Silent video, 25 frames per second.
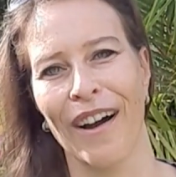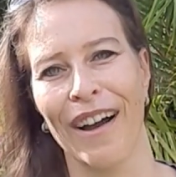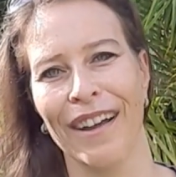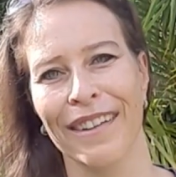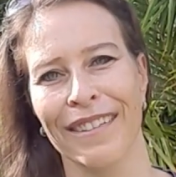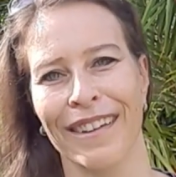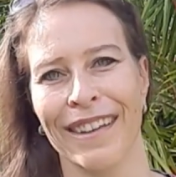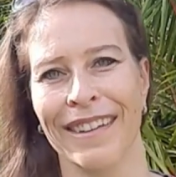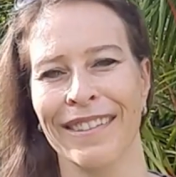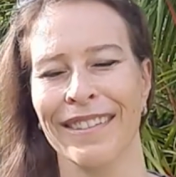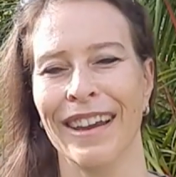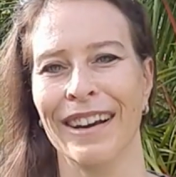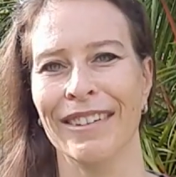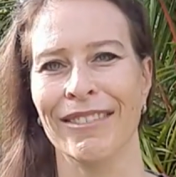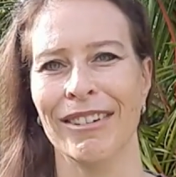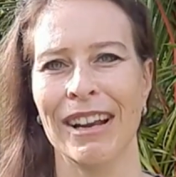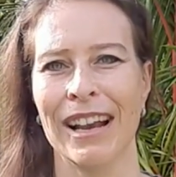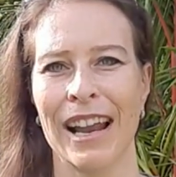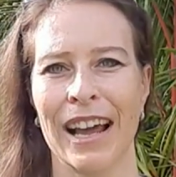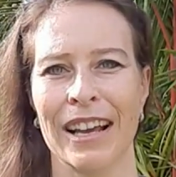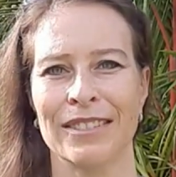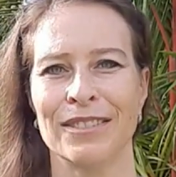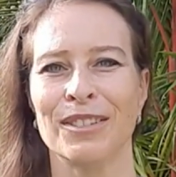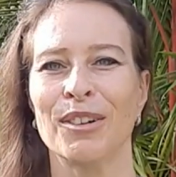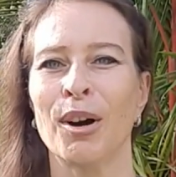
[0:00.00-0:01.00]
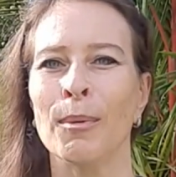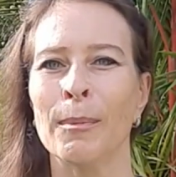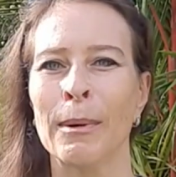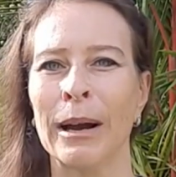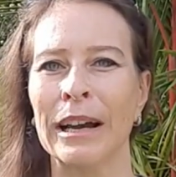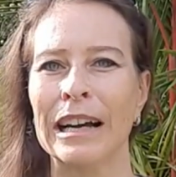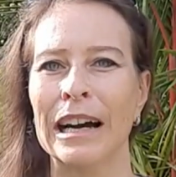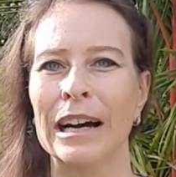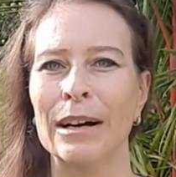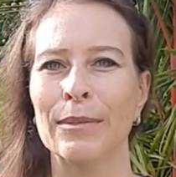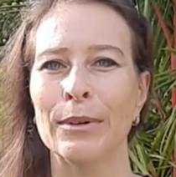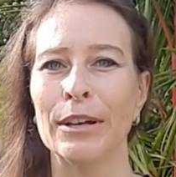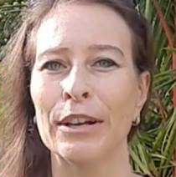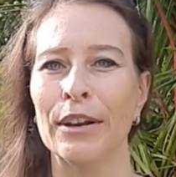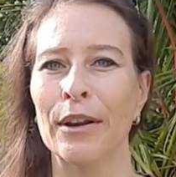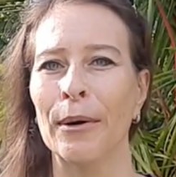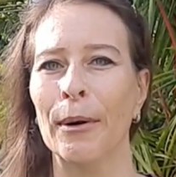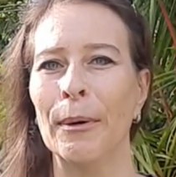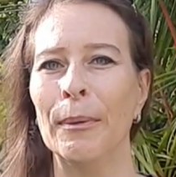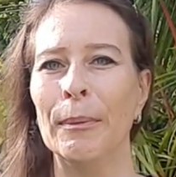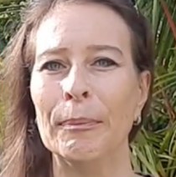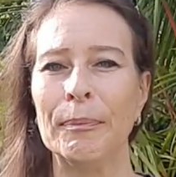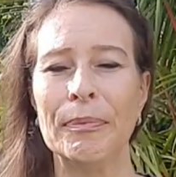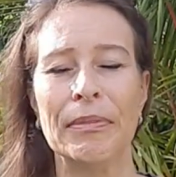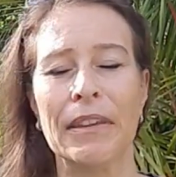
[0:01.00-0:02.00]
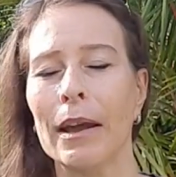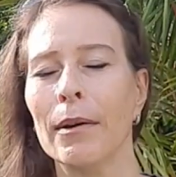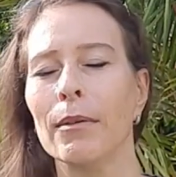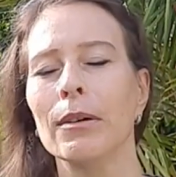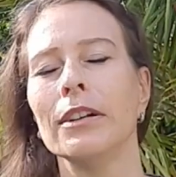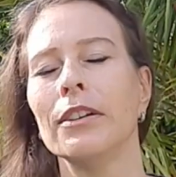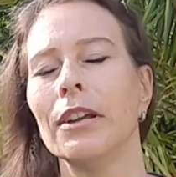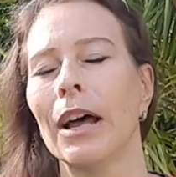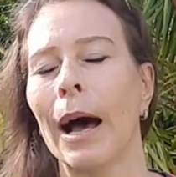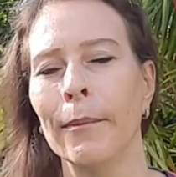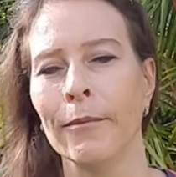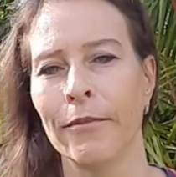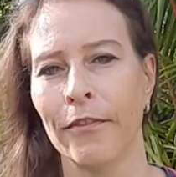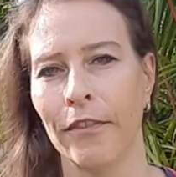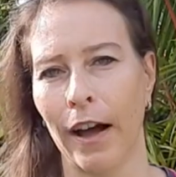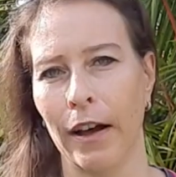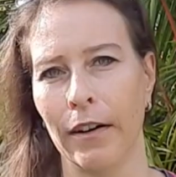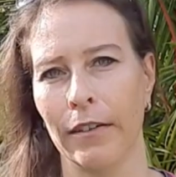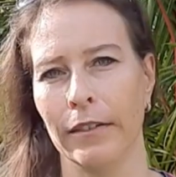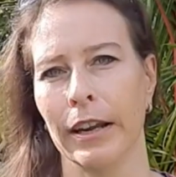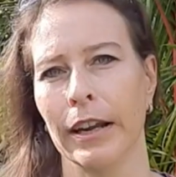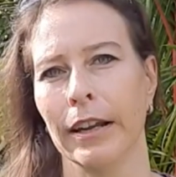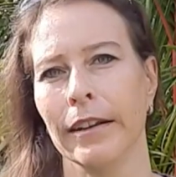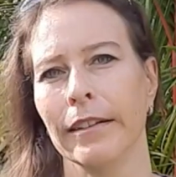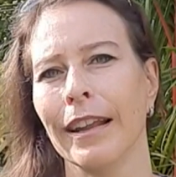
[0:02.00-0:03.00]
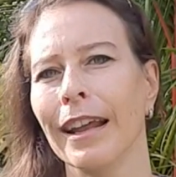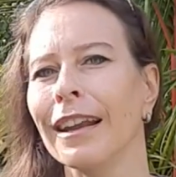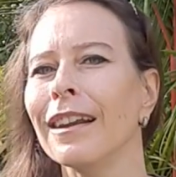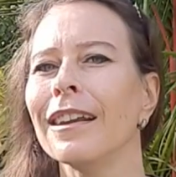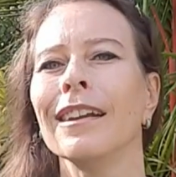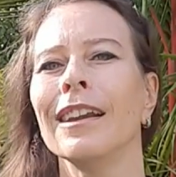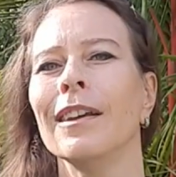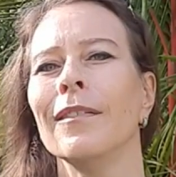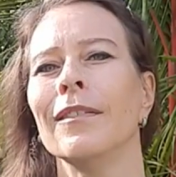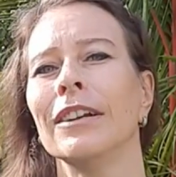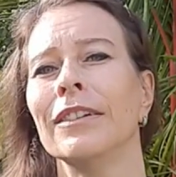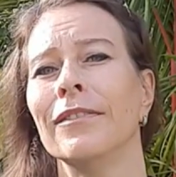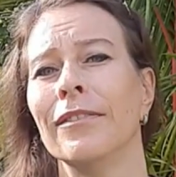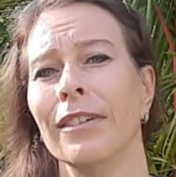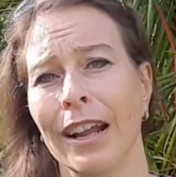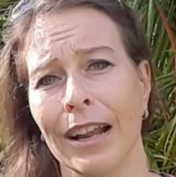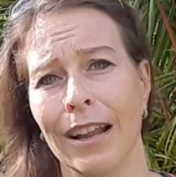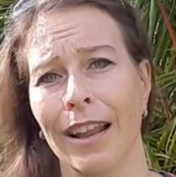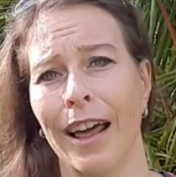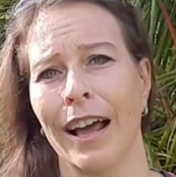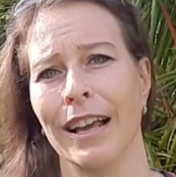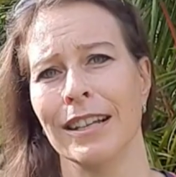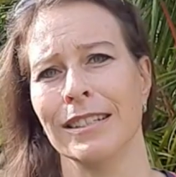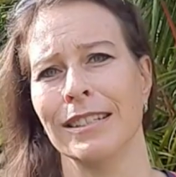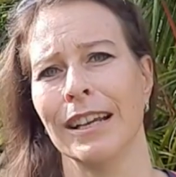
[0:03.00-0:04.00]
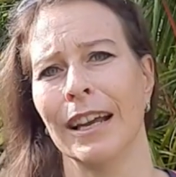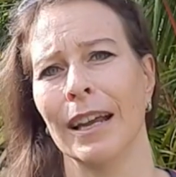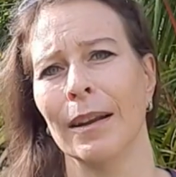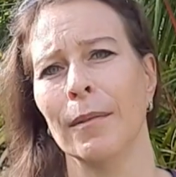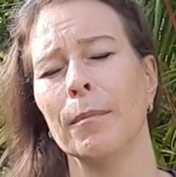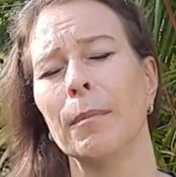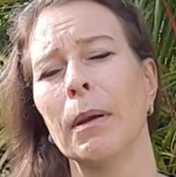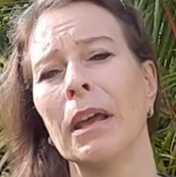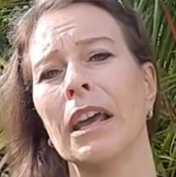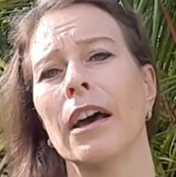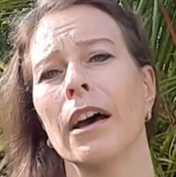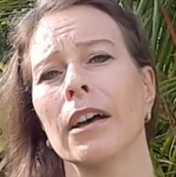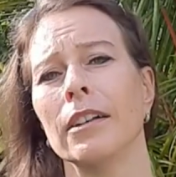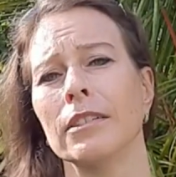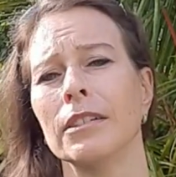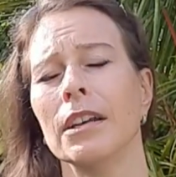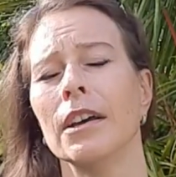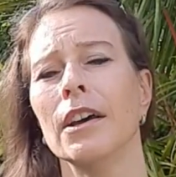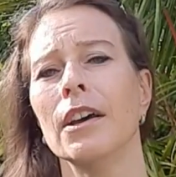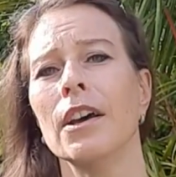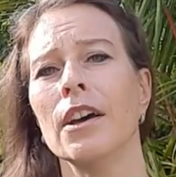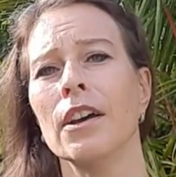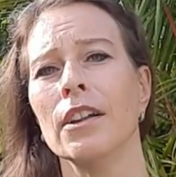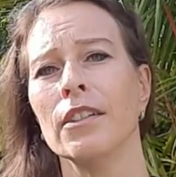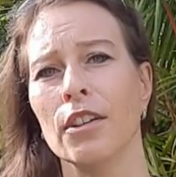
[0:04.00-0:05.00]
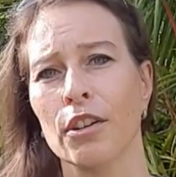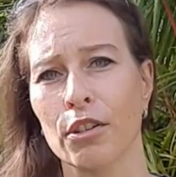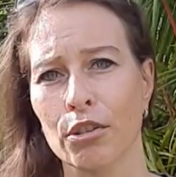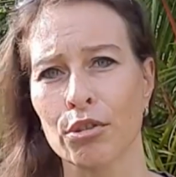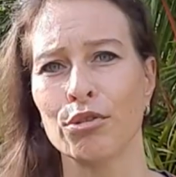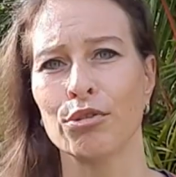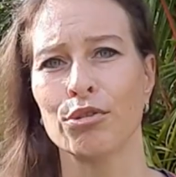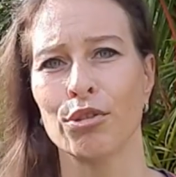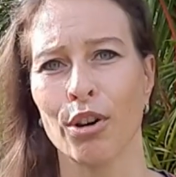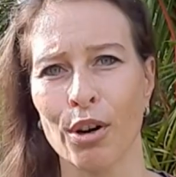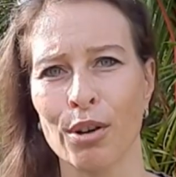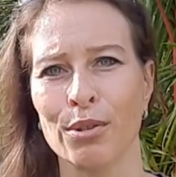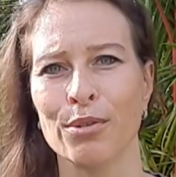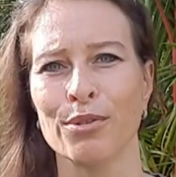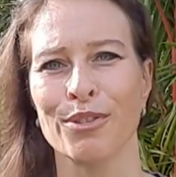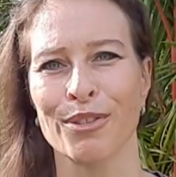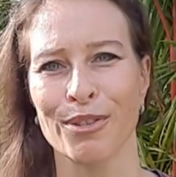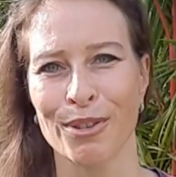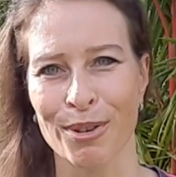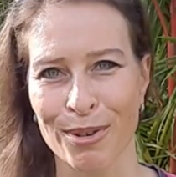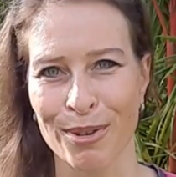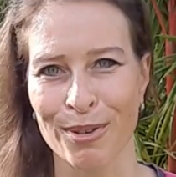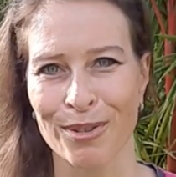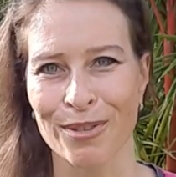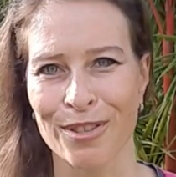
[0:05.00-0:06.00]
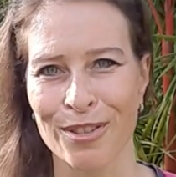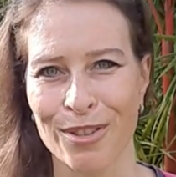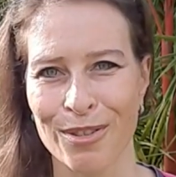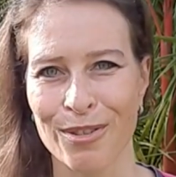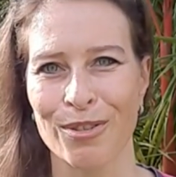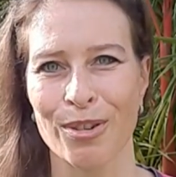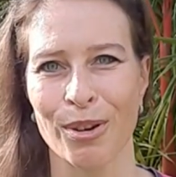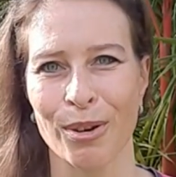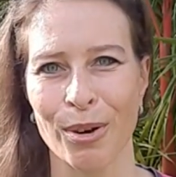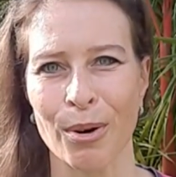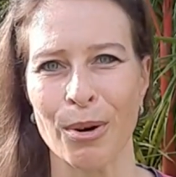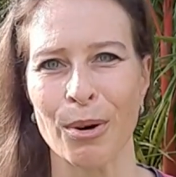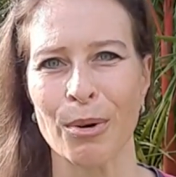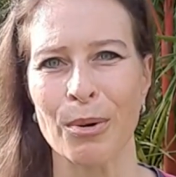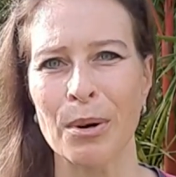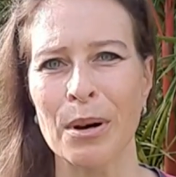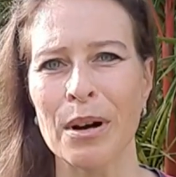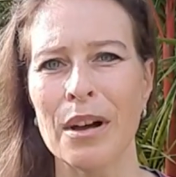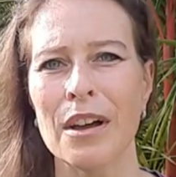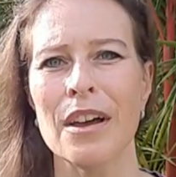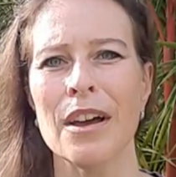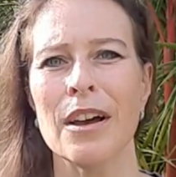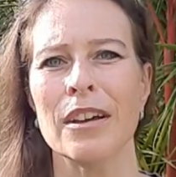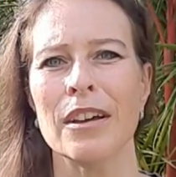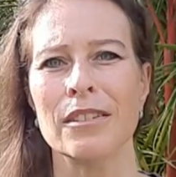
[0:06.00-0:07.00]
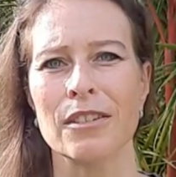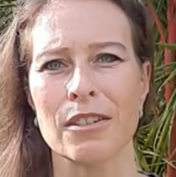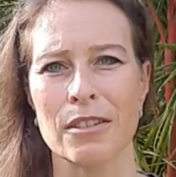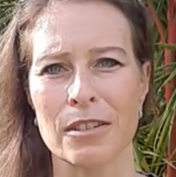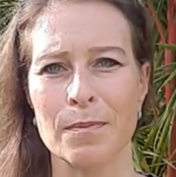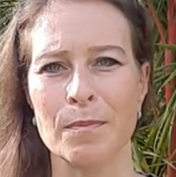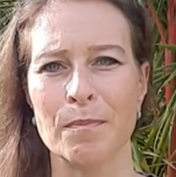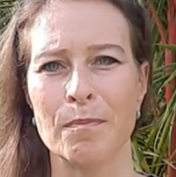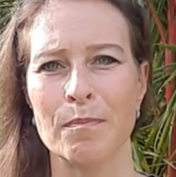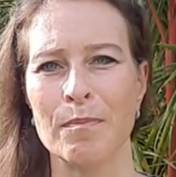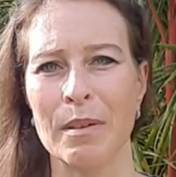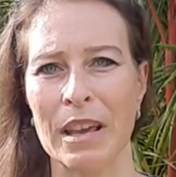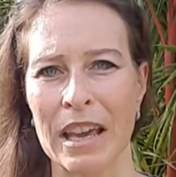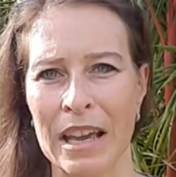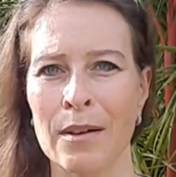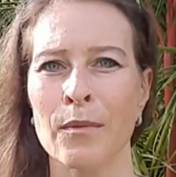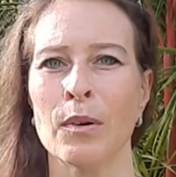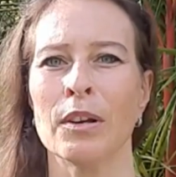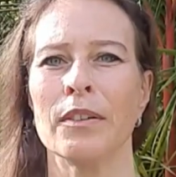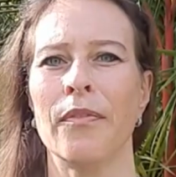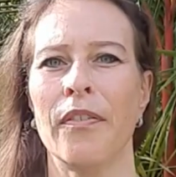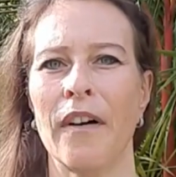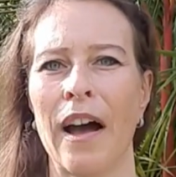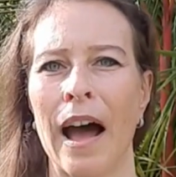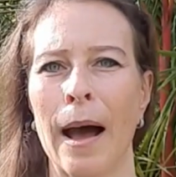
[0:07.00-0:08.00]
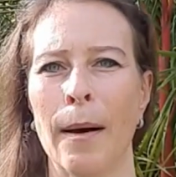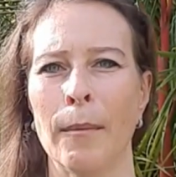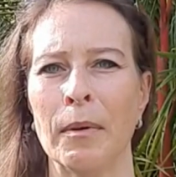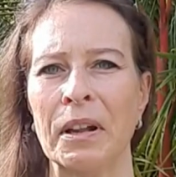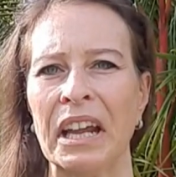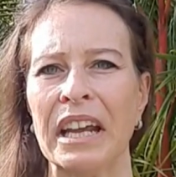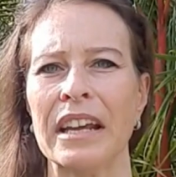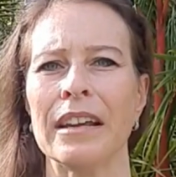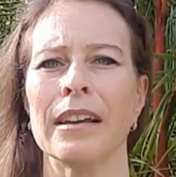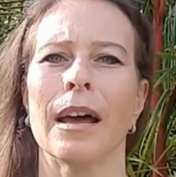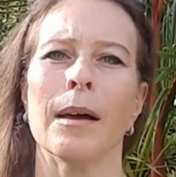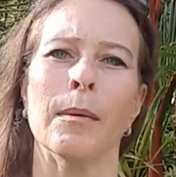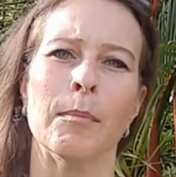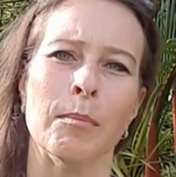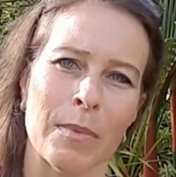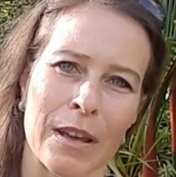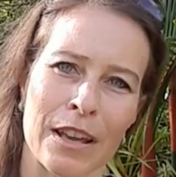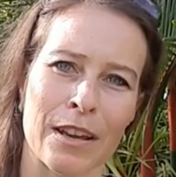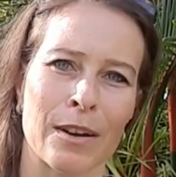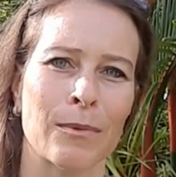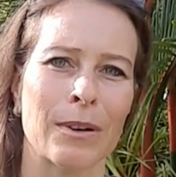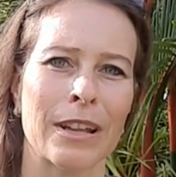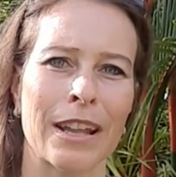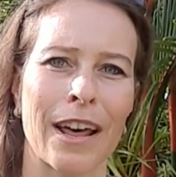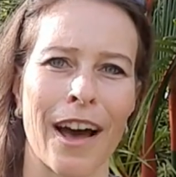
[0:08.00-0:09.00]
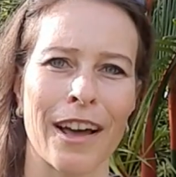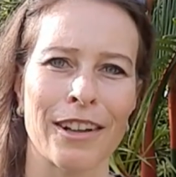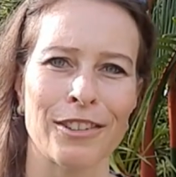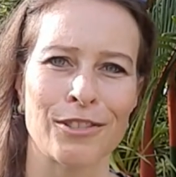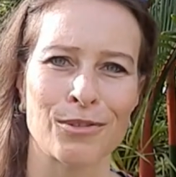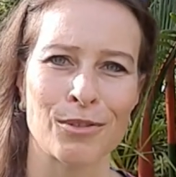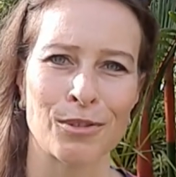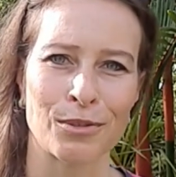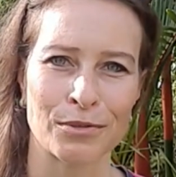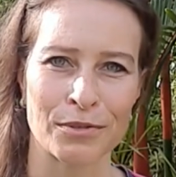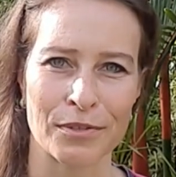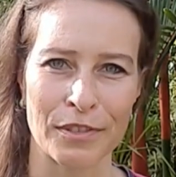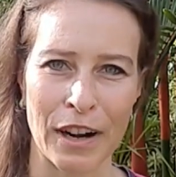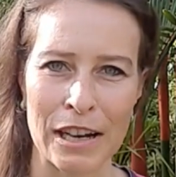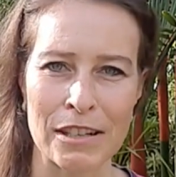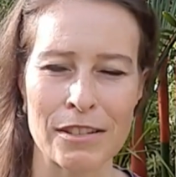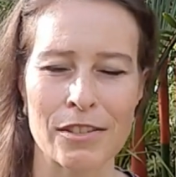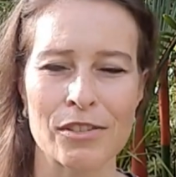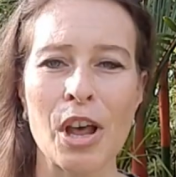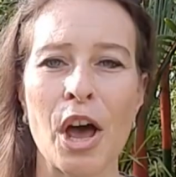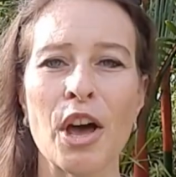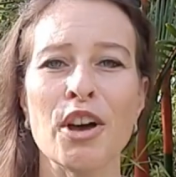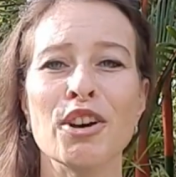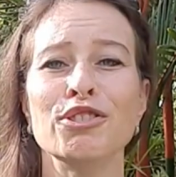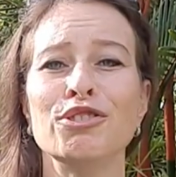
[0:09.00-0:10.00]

And then they realized, oh my God, we don't. They were dumbfounded. They didn't even realize it, because they're so used to just being with family and being with high school friends.